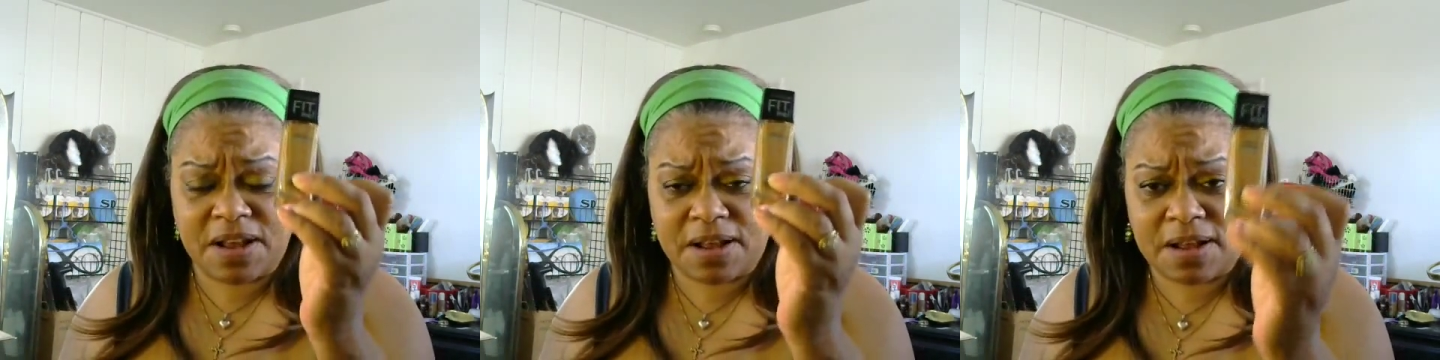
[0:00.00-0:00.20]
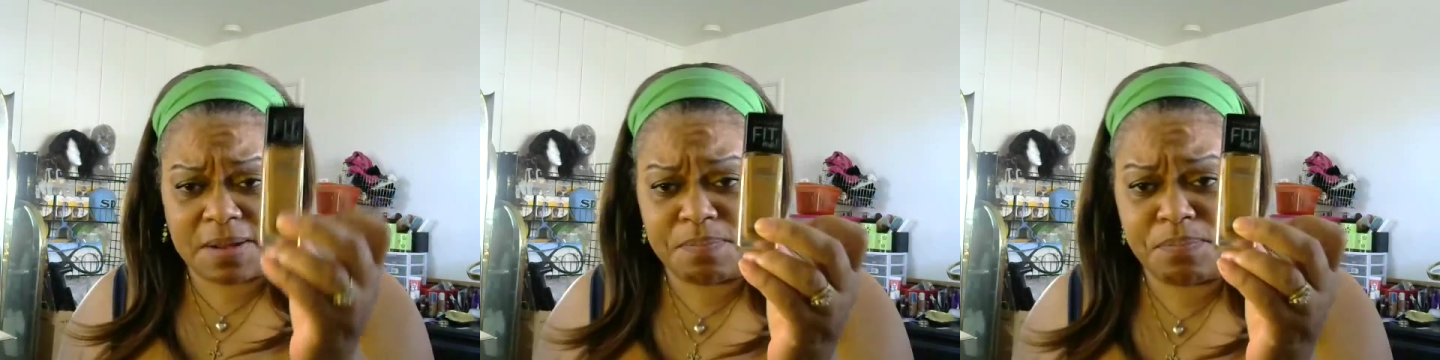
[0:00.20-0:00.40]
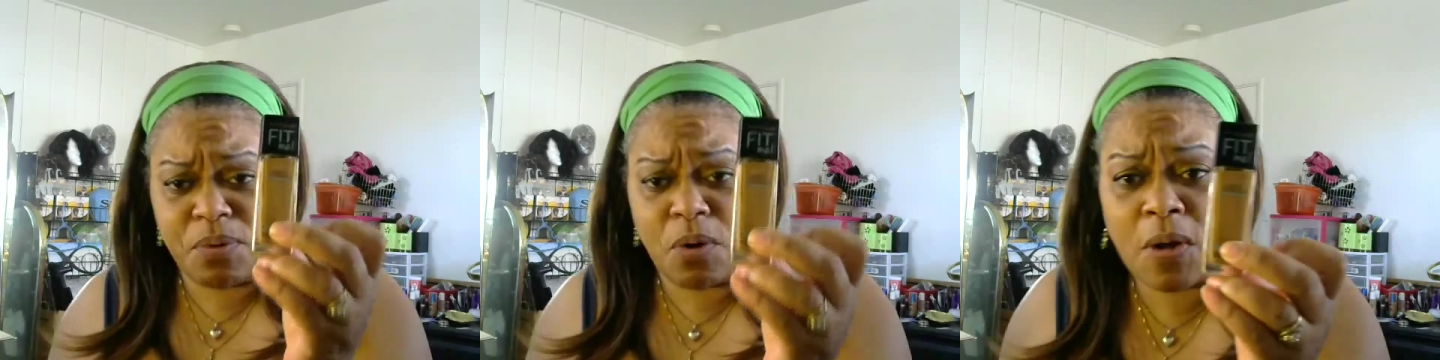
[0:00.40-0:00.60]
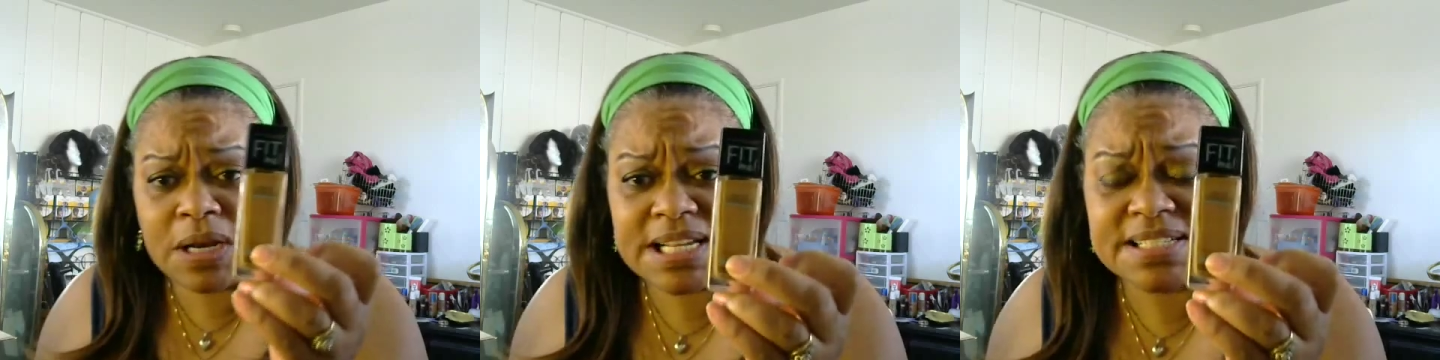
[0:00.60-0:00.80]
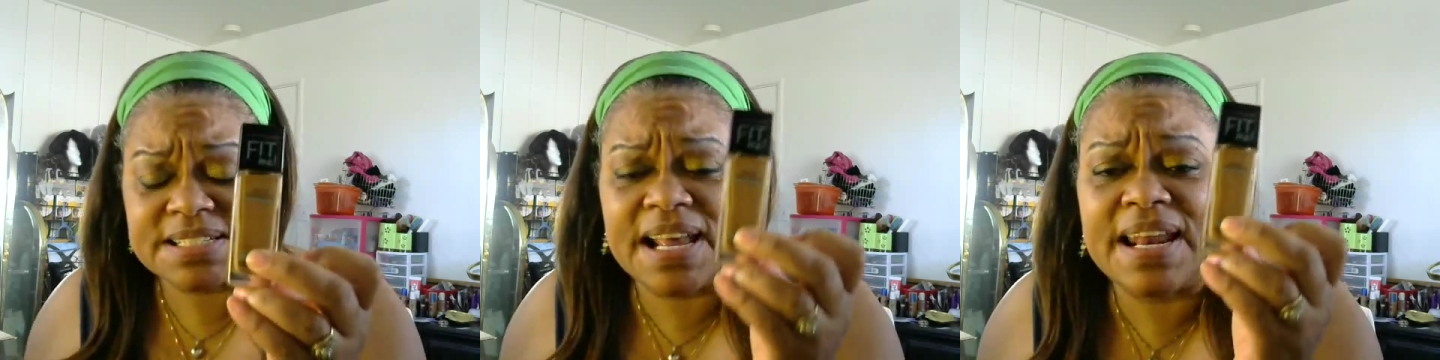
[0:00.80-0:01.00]
uh,
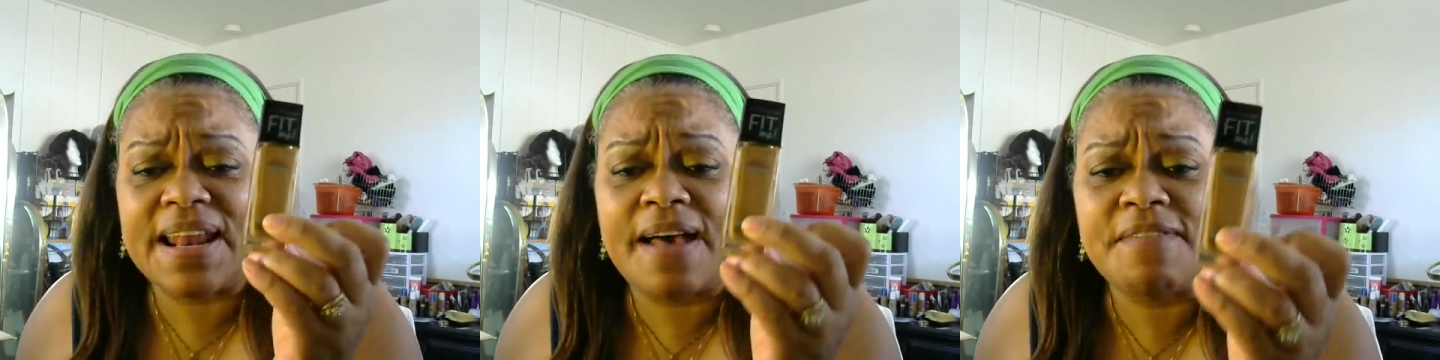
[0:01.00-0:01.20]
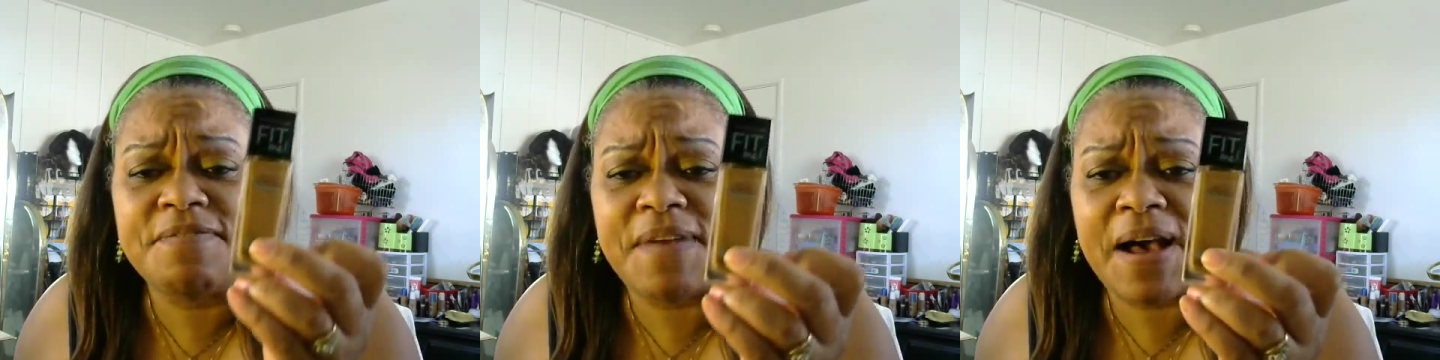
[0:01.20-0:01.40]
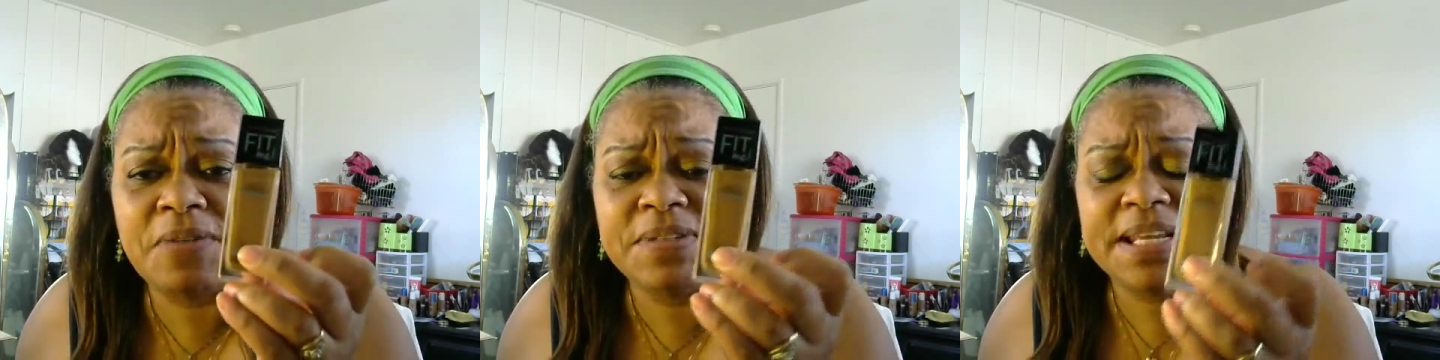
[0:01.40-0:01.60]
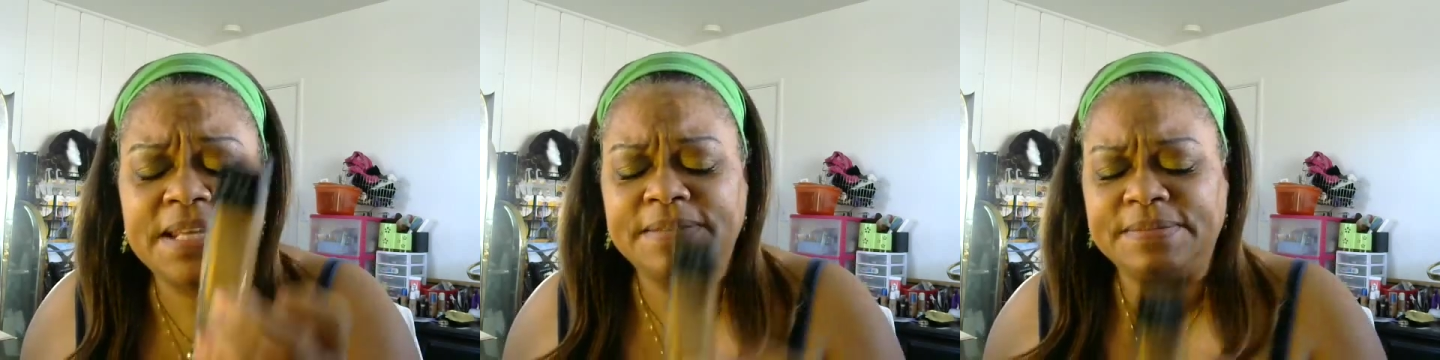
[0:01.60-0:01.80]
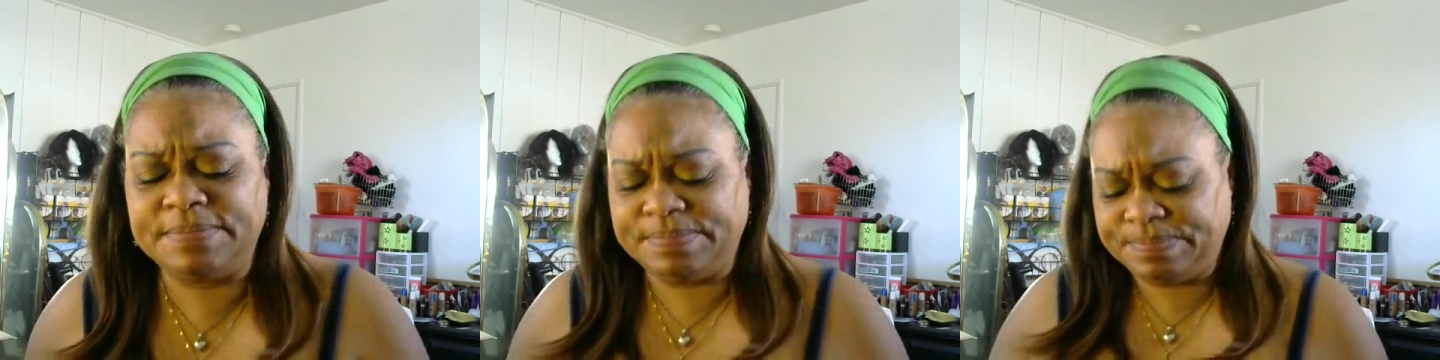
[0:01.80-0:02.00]
poreless and I found it.